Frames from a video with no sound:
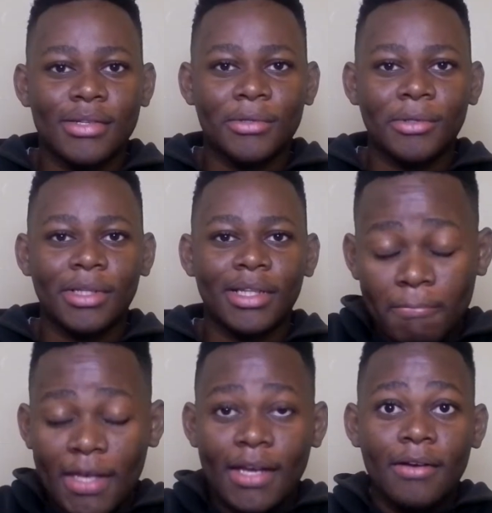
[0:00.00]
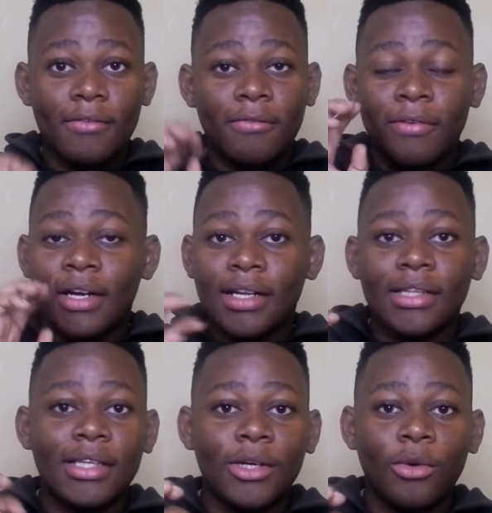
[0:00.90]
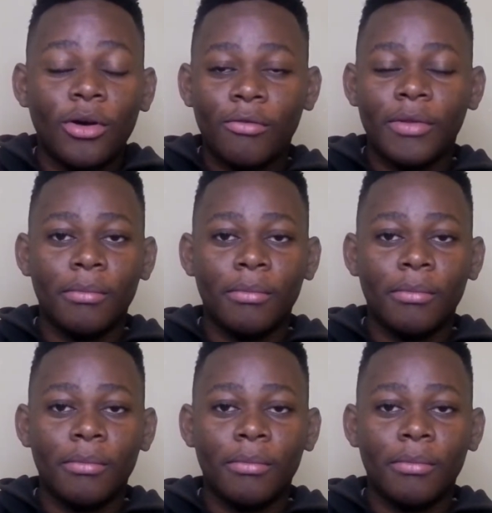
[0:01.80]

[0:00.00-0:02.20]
cool. And finally, one of the